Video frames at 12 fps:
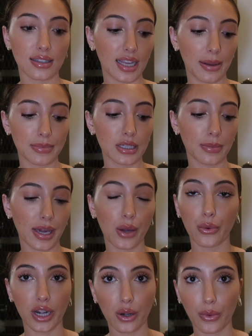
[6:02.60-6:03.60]
the same to me. I
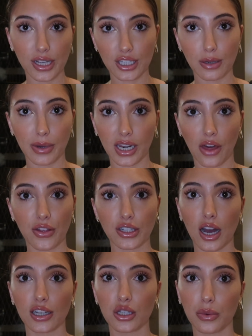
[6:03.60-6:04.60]
wouldn't waste your money on the
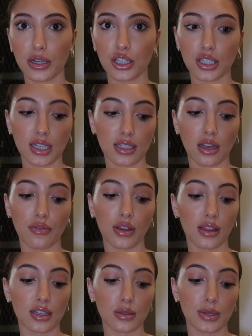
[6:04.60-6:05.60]
Tatcha one just because I feel
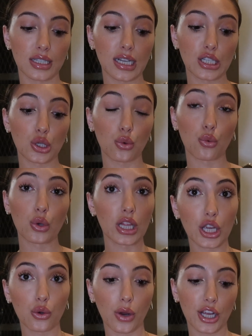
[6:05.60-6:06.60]
like this one does a
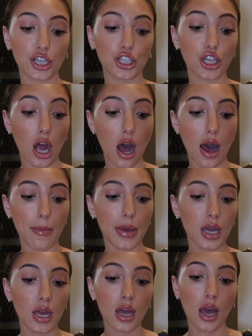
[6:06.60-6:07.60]
really great
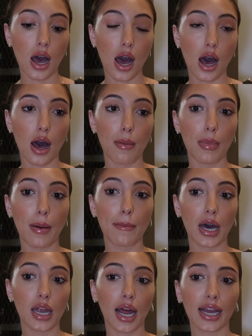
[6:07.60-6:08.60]
job.
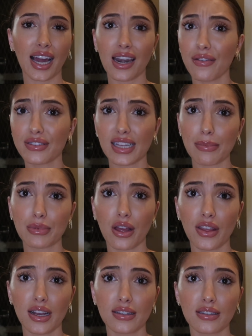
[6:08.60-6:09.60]
But I kind of slept
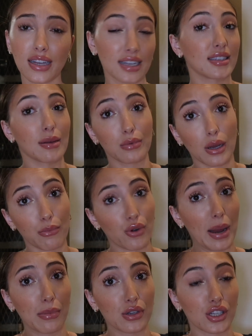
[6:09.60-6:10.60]
on this. I slept on
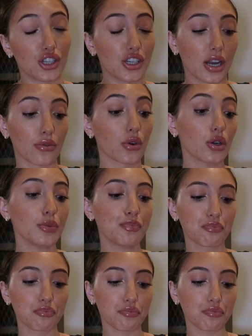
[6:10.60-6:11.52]
primers in general,